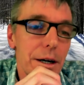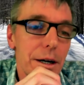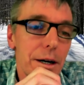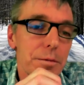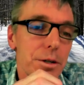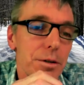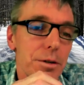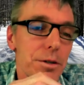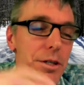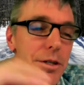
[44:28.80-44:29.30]

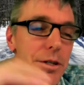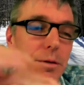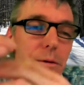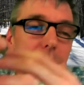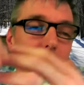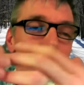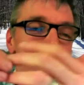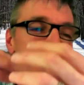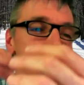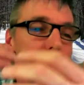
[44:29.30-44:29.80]
Um, so it's just a,
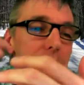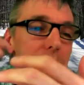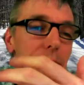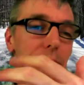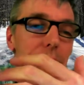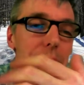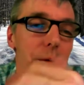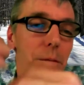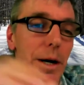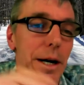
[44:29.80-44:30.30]
it's just
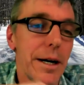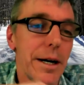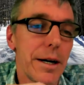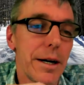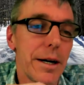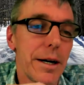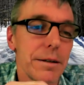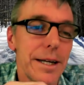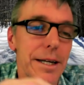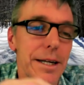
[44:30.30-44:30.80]
a, a way
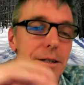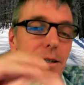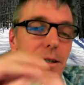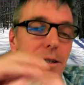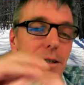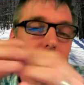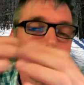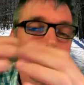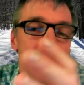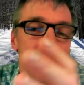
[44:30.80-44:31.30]
to
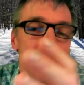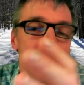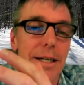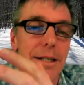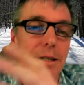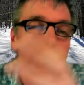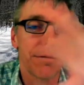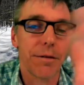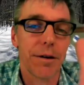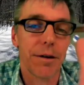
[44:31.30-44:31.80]
easily
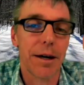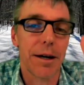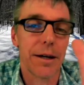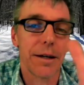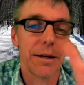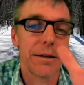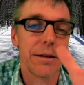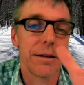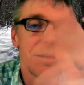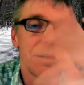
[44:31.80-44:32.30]

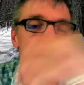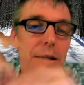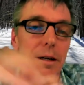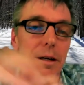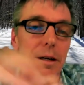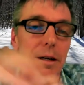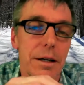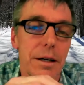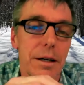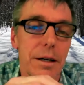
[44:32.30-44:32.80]
classify and,
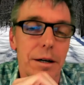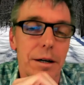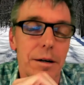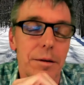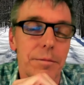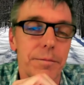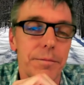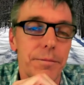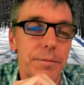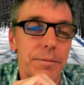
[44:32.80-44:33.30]

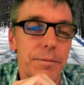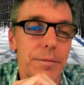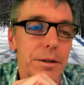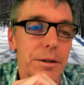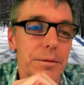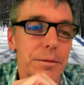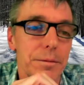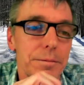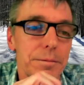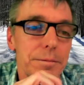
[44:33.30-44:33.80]
um, you
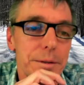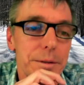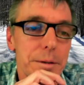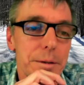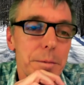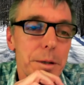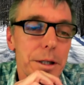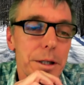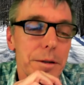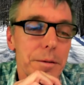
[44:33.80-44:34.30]
know,
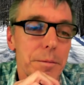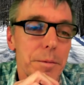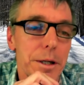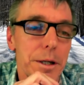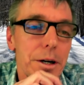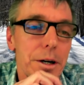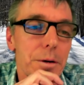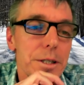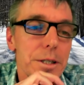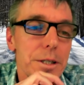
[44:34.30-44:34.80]
but,
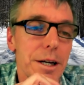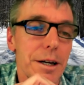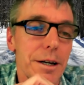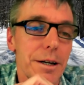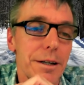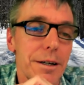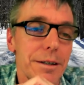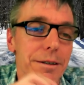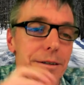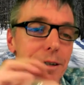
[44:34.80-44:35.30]
but no, it's
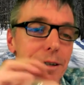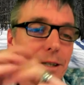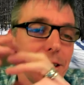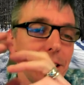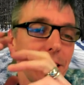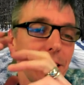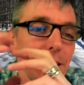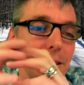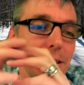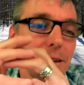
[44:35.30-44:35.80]
not a,
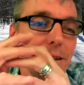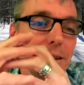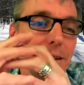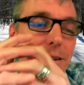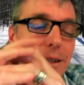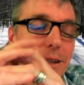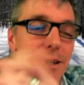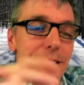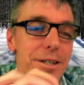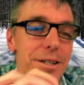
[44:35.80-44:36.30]
it's not a
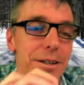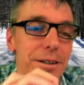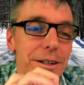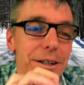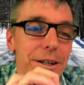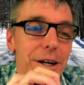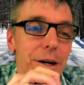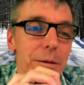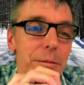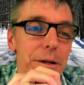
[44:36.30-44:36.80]

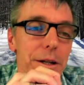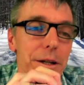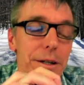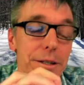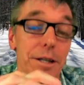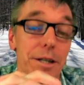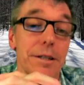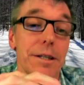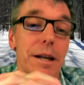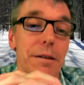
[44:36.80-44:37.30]
necessarily common
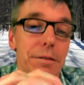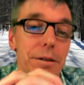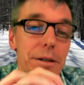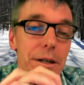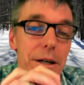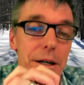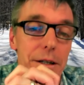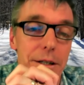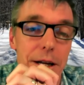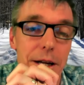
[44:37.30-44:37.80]
thing. It's not,
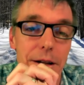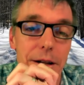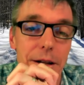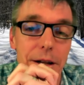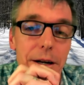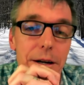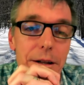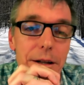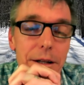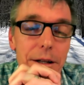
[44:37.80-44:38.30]
definitely not
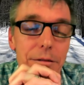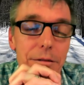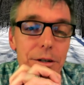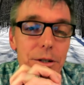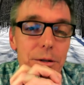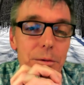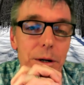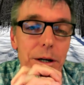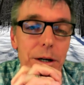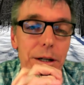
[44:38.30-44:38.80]
anything the
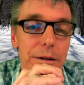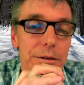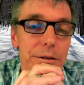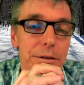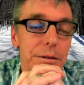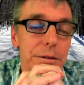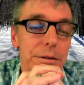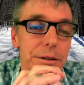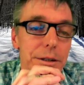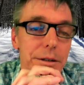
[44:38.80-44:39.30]
Fish and Wildlife
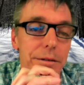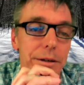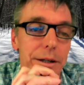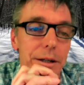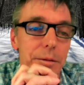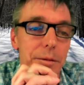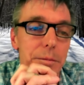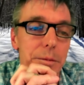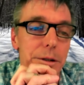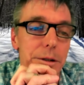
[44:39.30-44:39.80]
Service
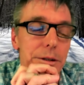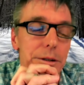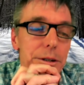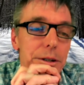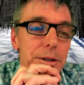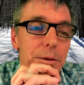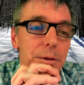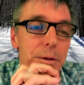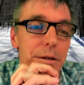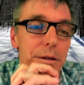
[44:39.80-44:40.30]
developed. It's
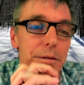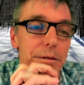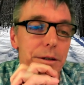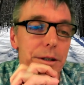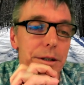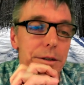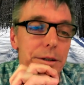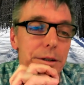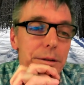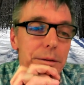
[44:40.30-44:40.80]
just a way
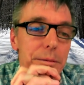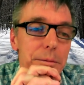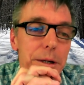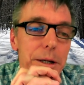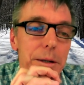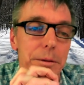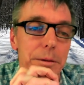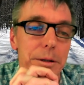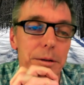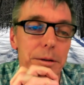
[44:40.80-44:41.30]
for us to
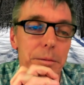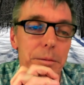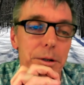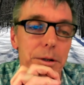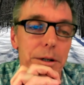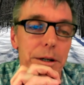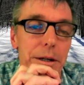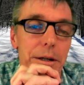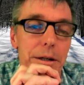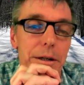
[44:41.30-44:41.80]
be able to
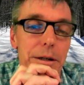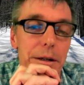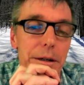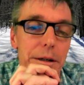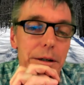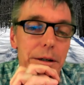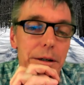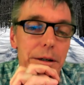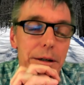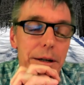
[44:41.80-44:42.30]
communicate
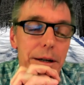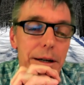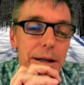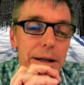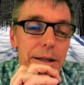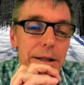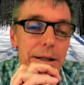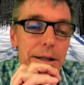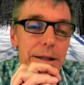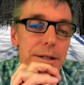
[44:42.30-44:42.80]

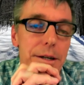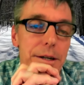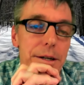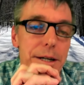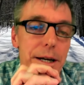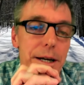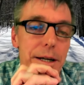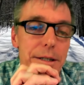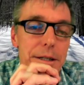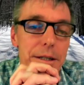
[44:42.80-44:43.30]
and just
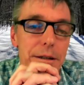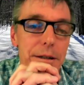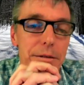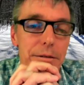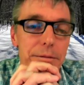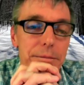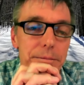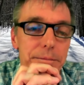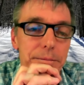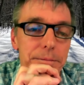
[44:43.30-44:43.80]
design stuff.
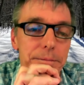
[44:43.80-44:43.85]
